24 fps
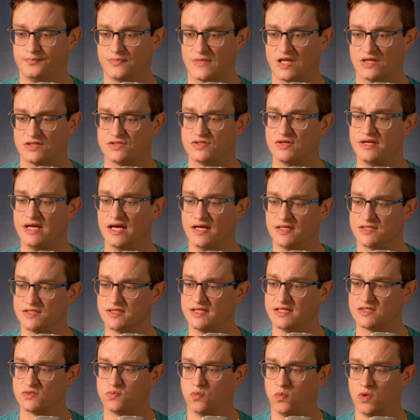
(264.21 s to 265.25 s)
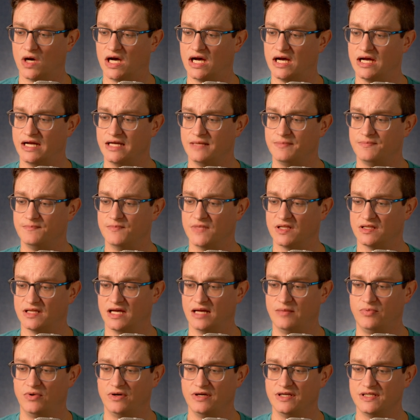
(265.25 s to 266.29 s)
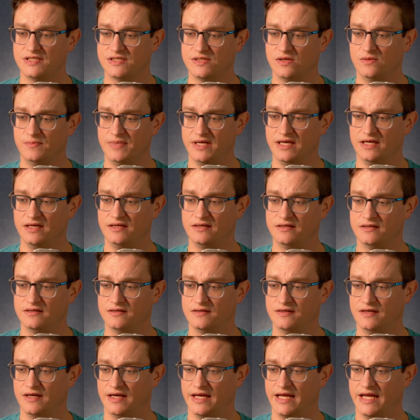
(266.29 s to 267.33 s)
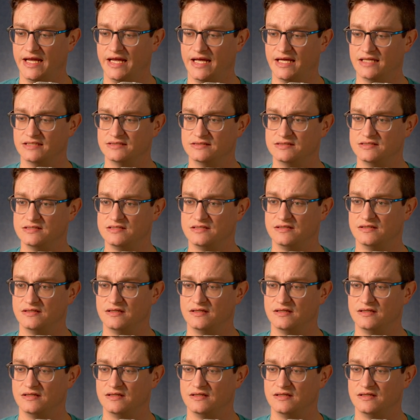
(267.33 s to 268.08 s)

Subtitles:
that's why the library is so big, and